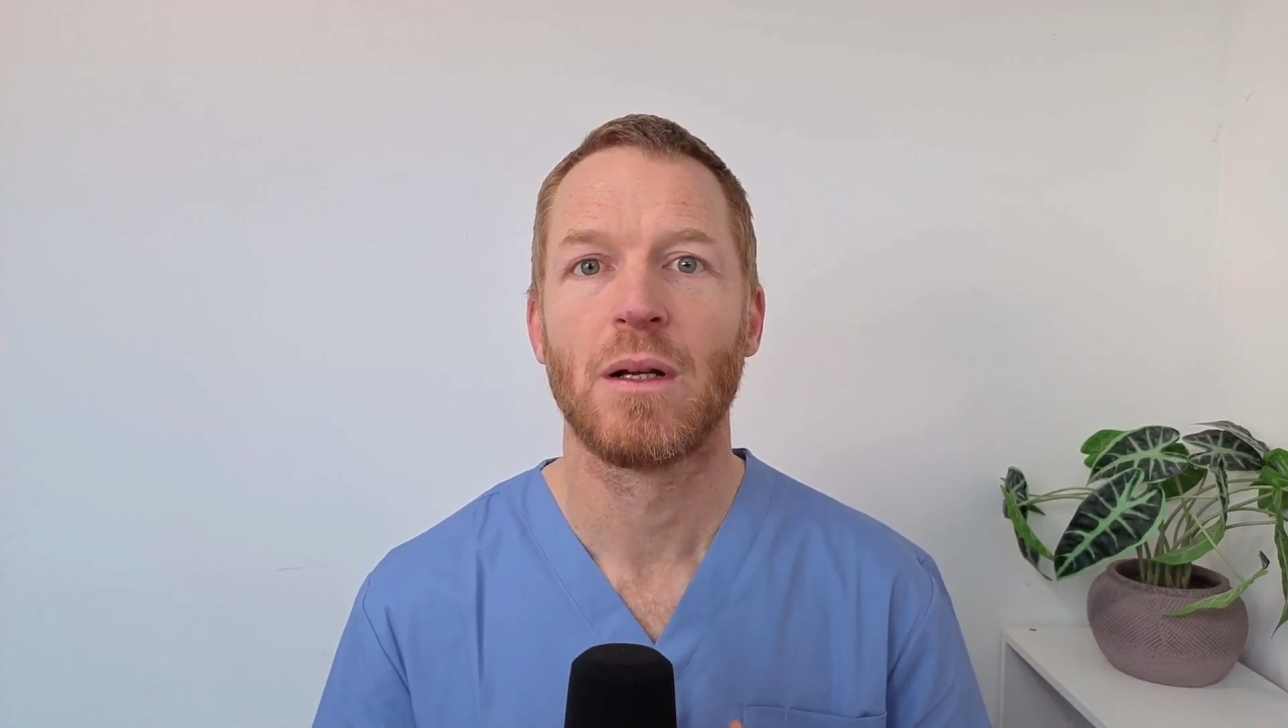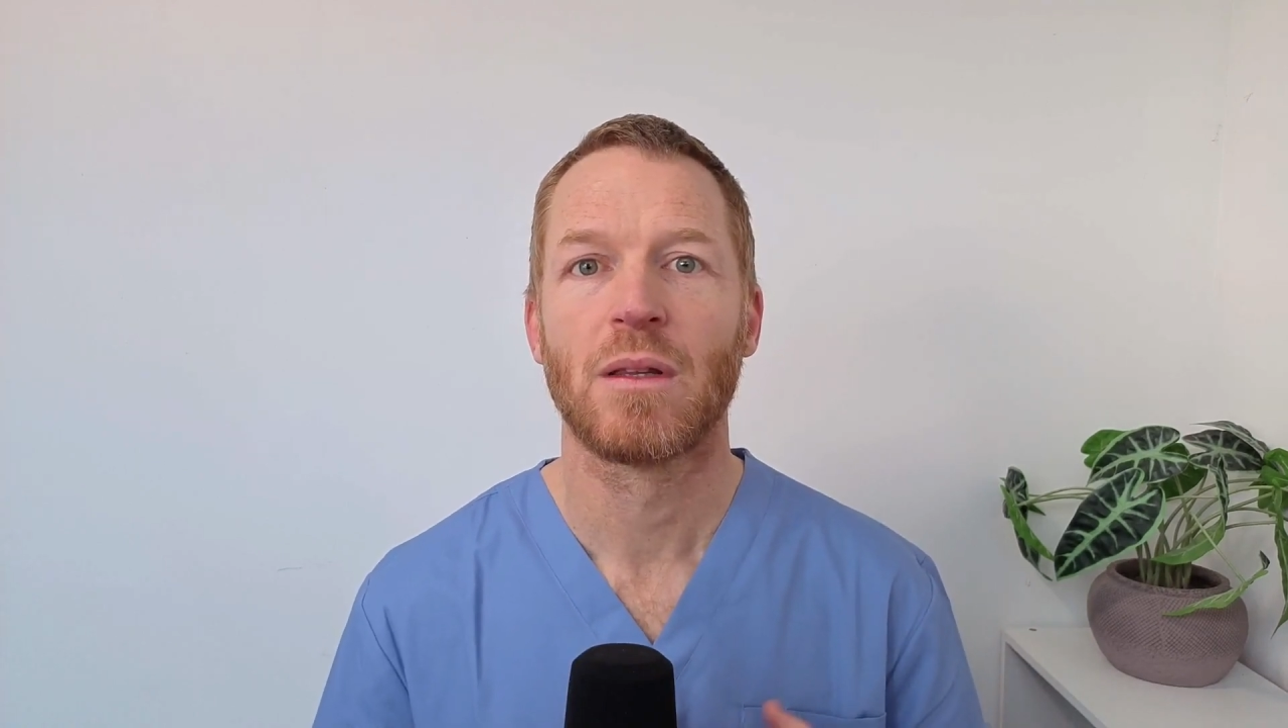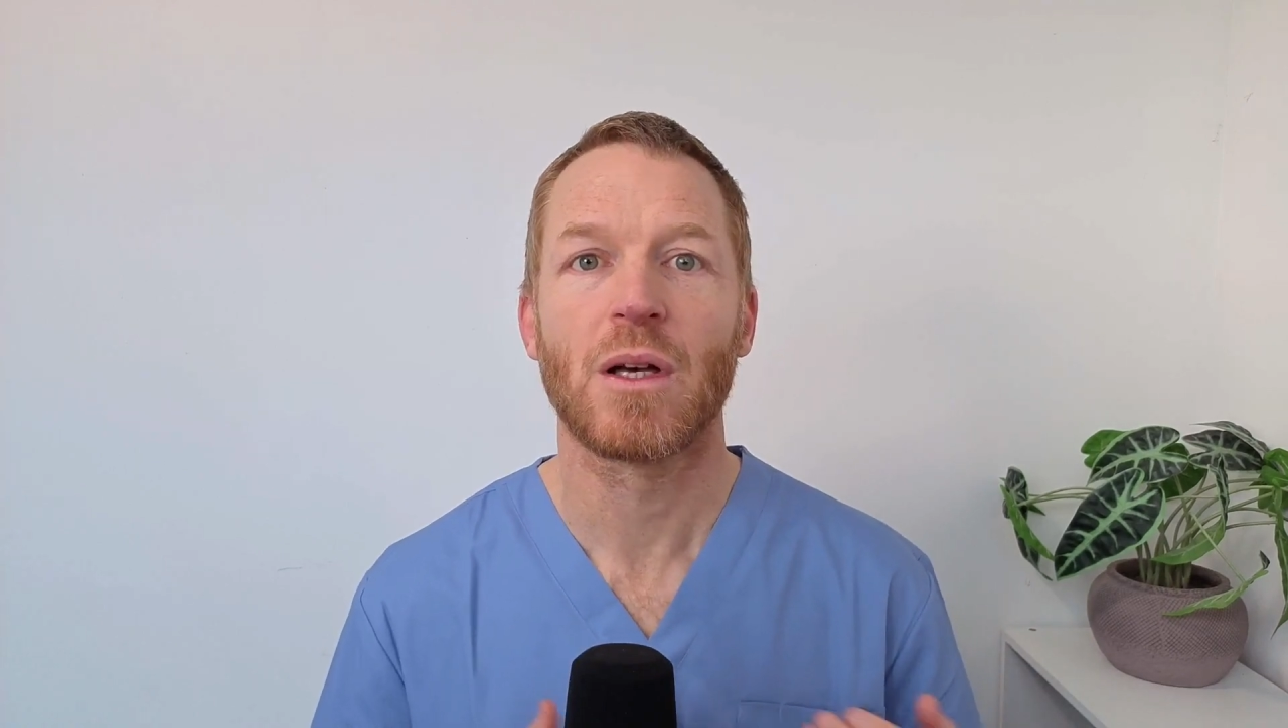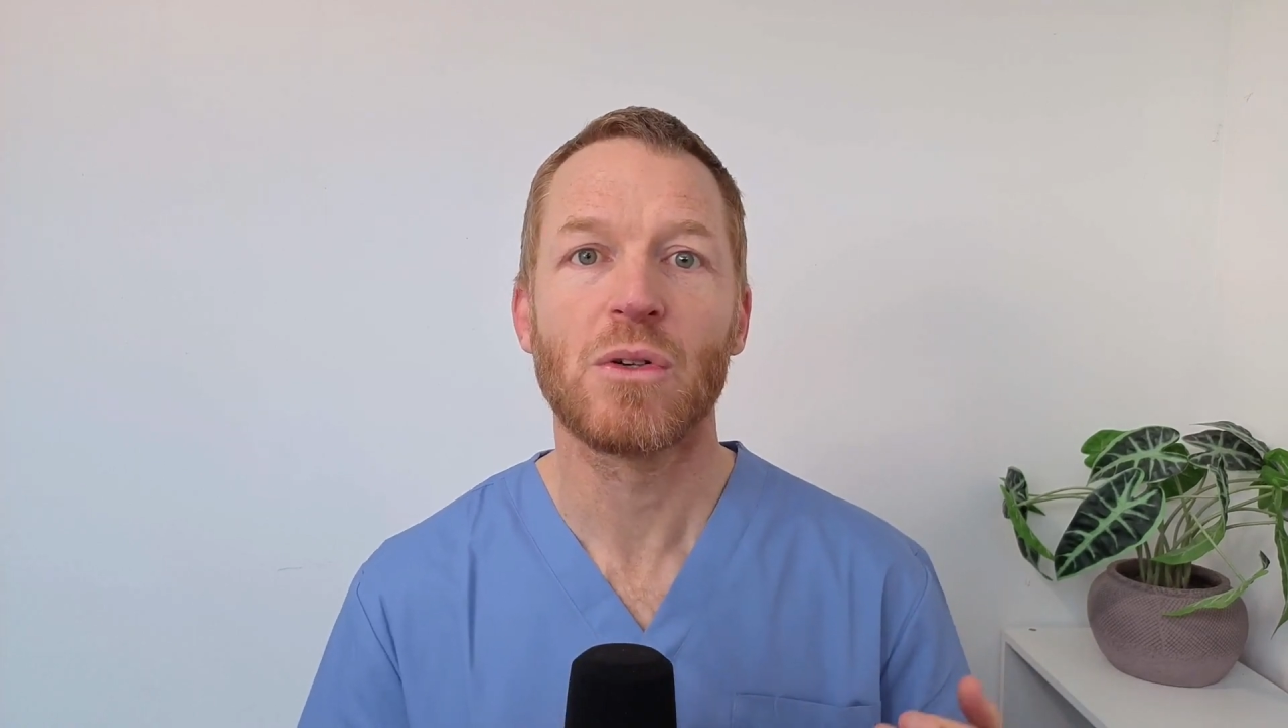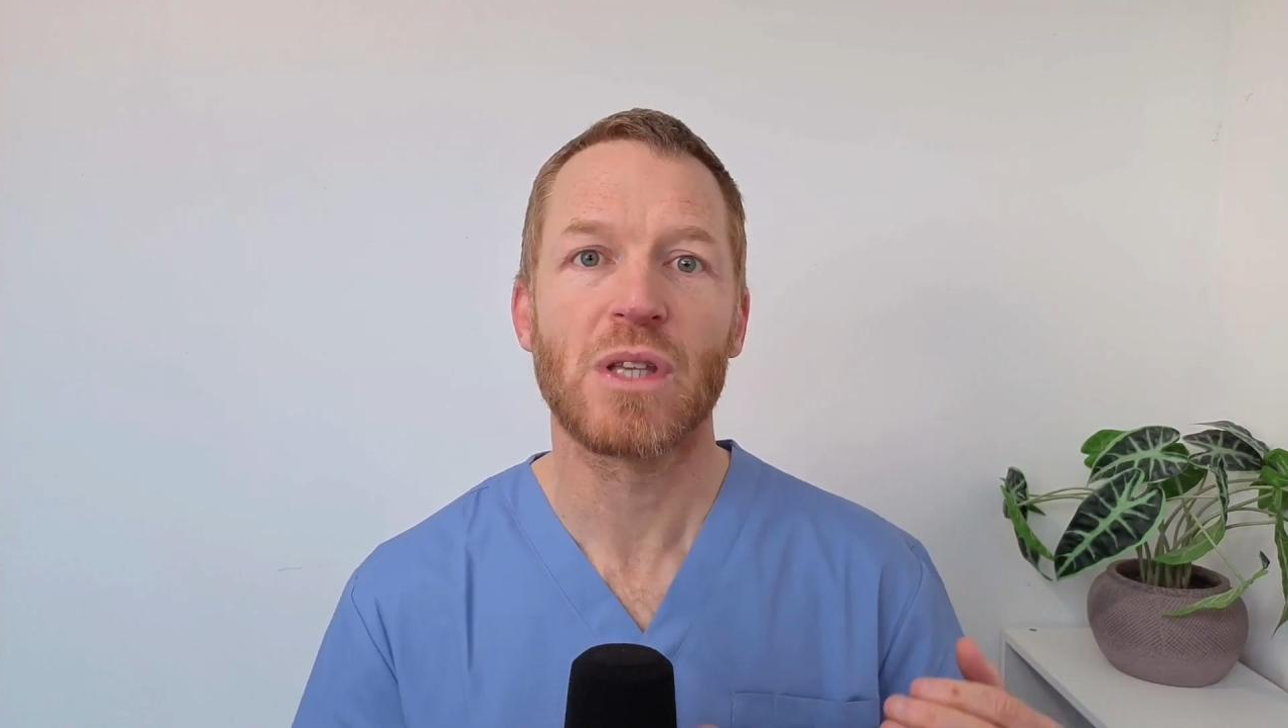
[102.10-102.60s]

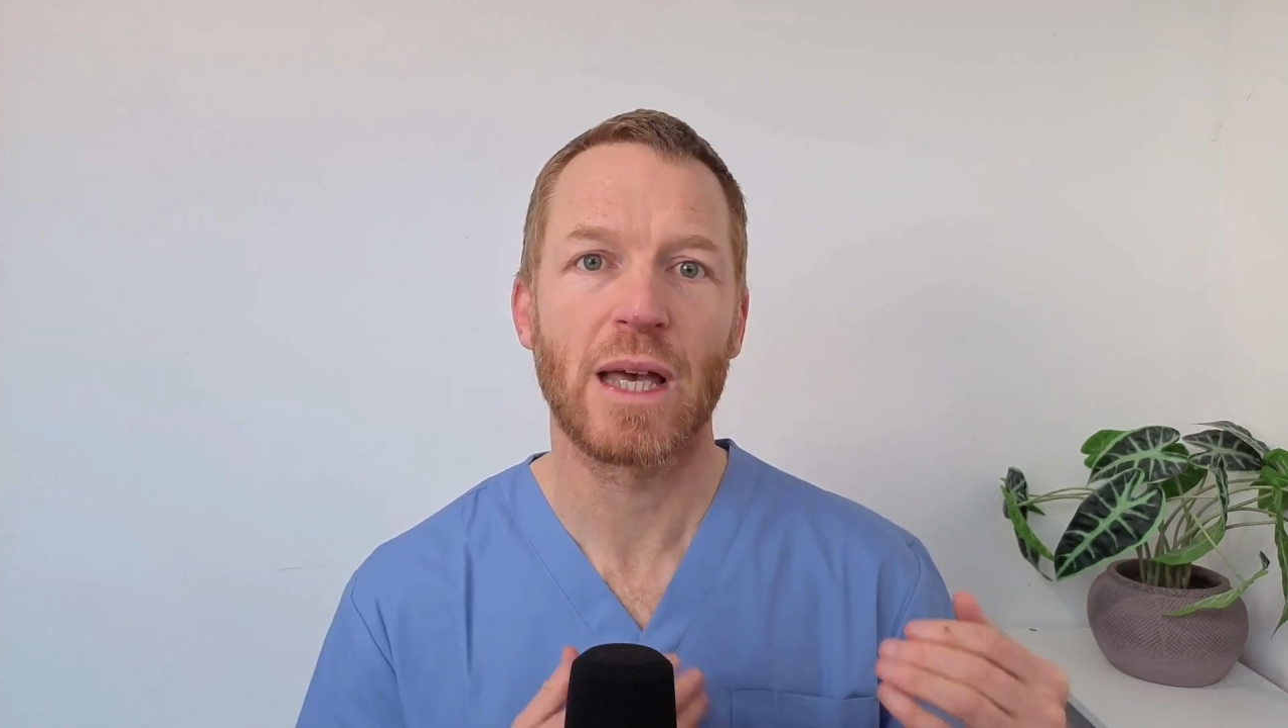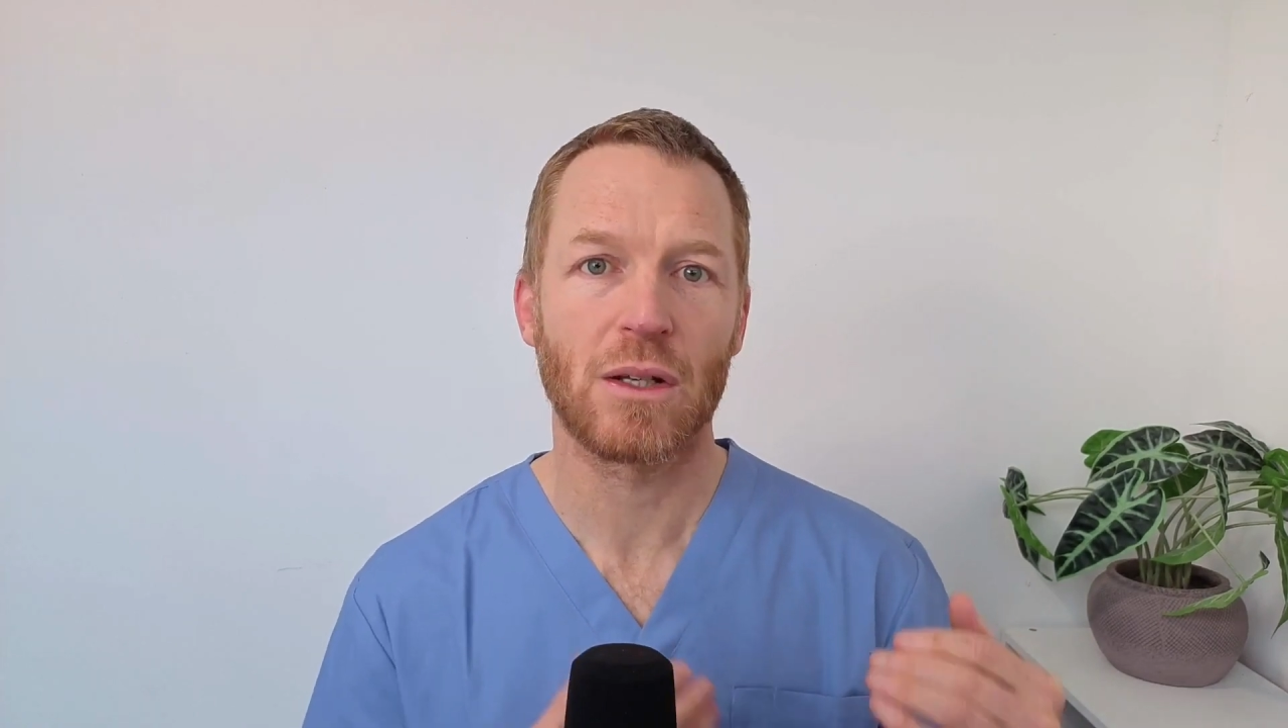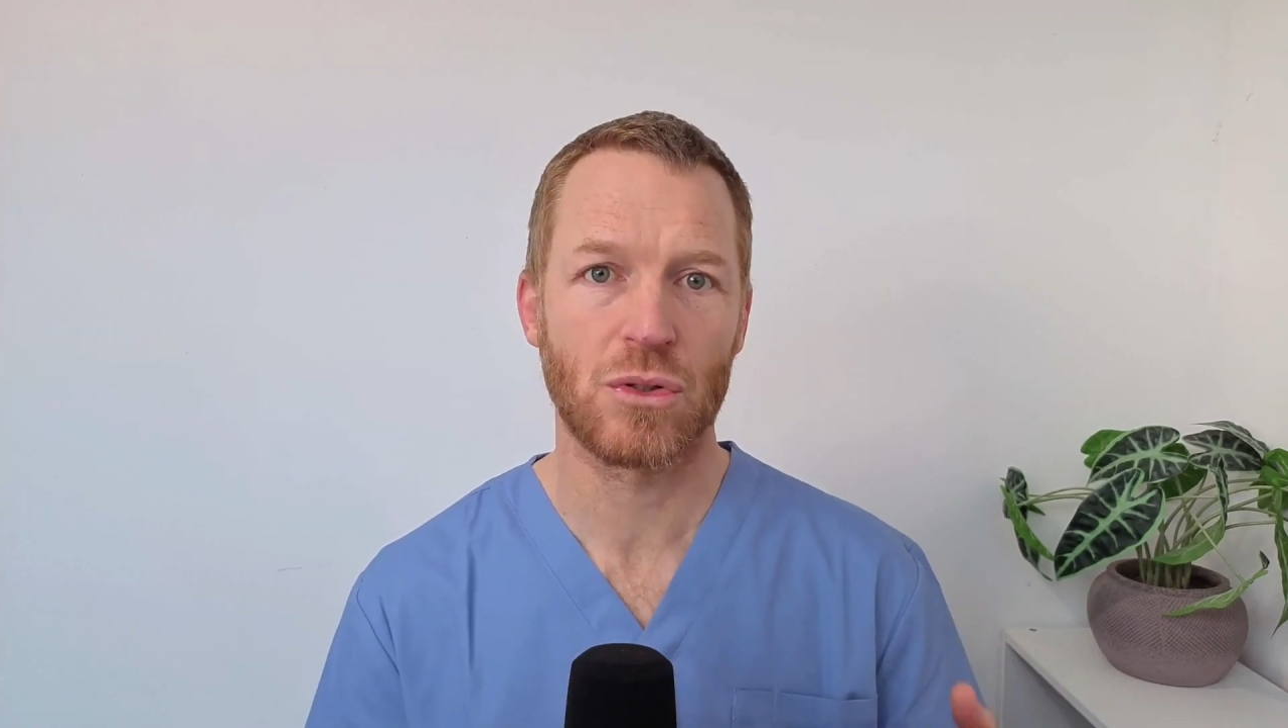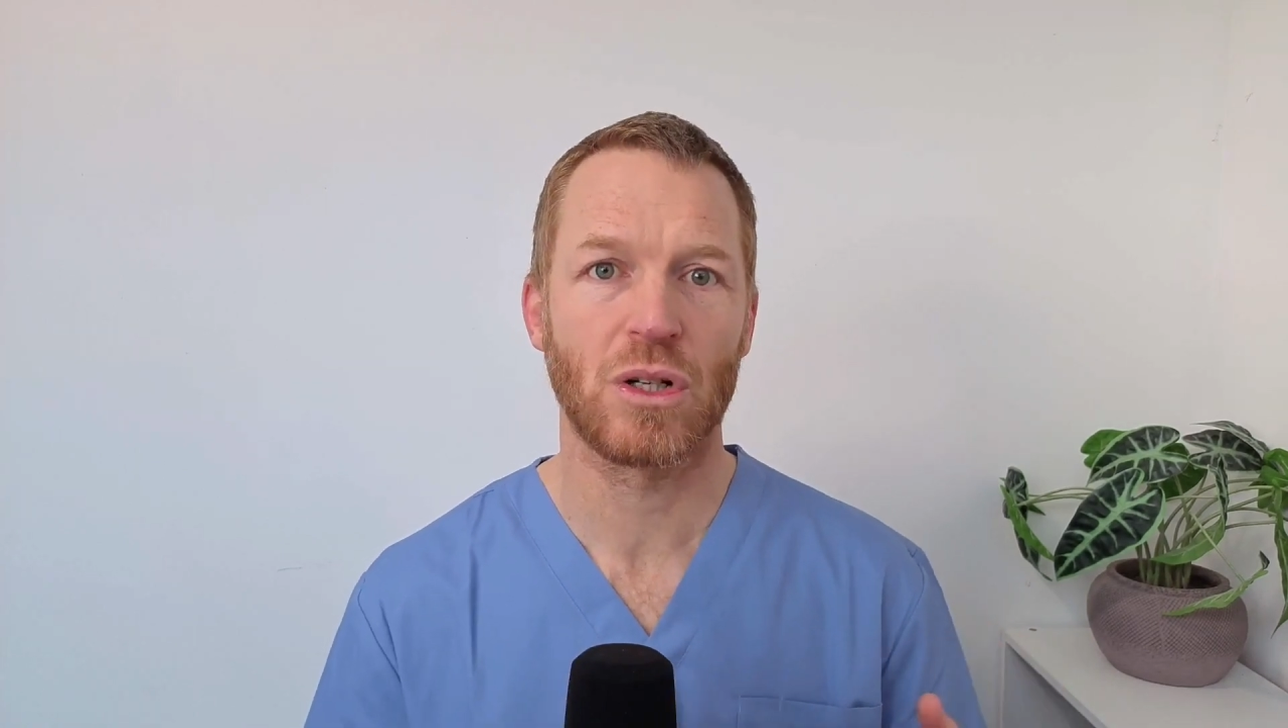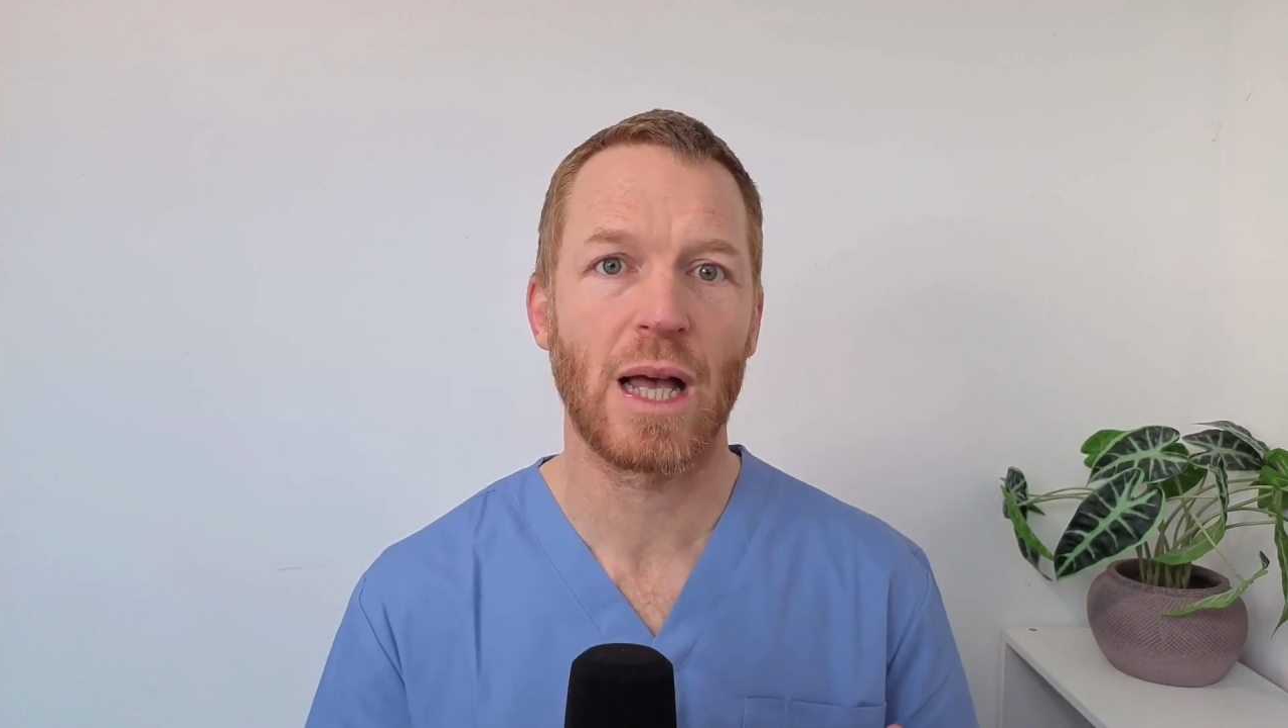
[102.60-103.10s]
Those extra